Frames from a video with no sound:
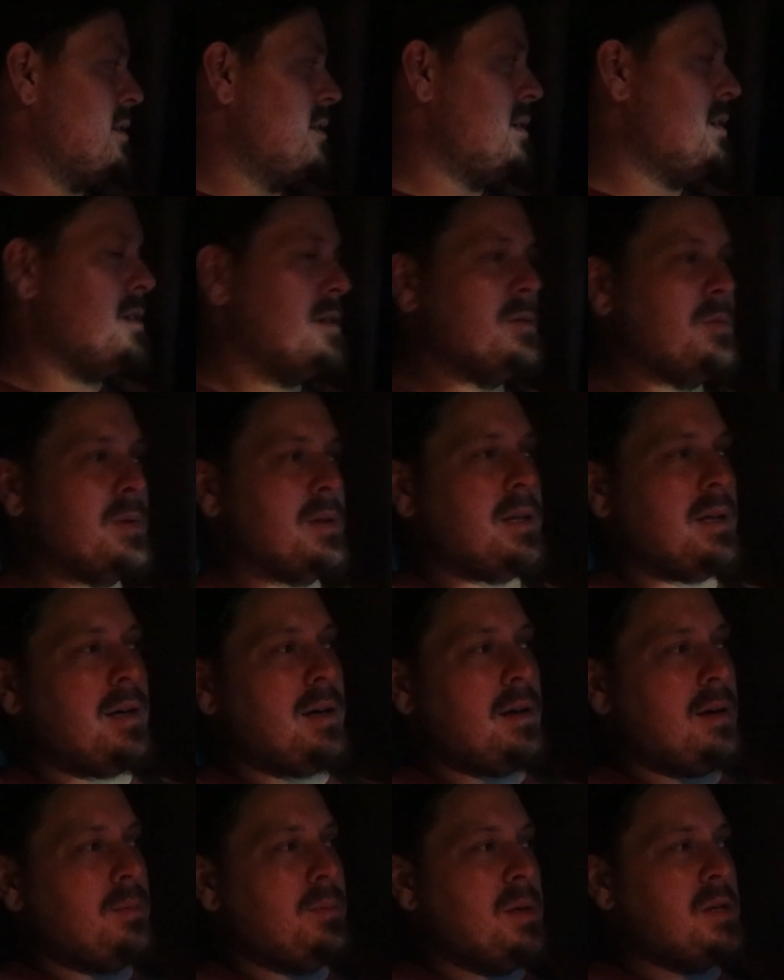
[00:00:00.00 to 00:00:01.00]
on here with
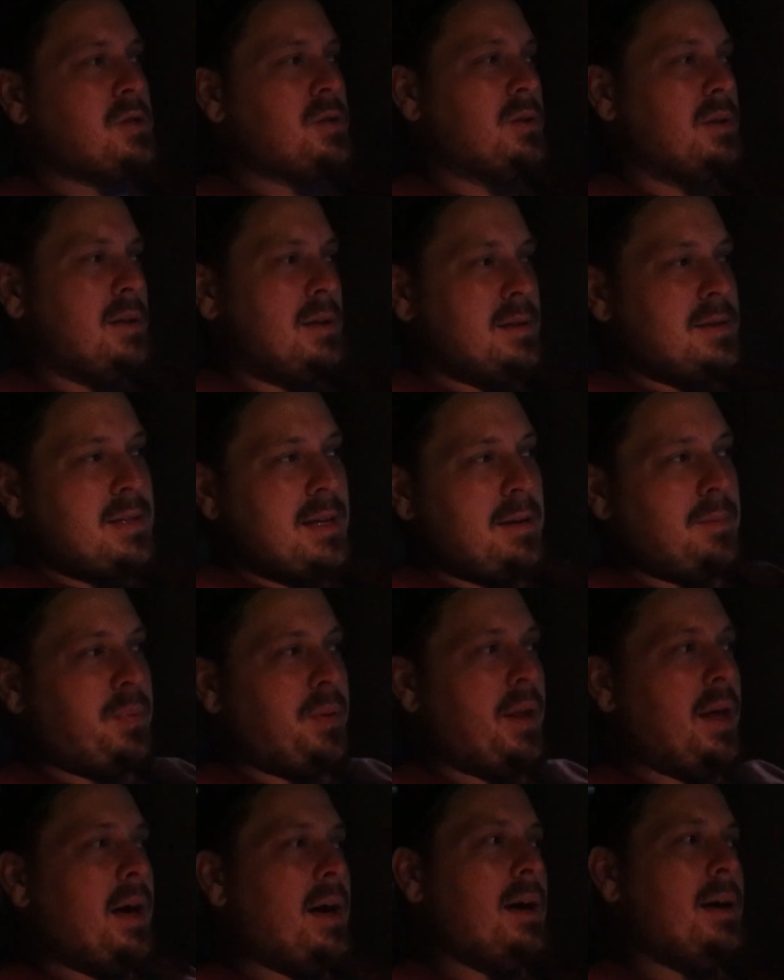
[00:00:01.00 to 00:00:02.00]
a Michelin 10
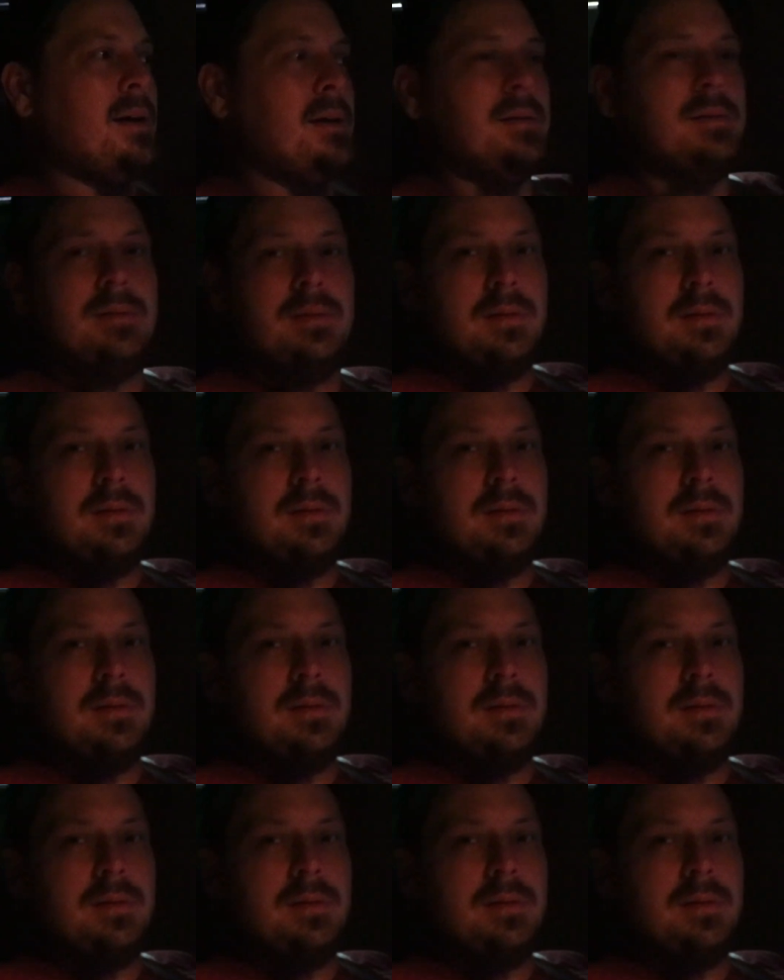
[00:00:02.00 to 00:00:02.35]
ply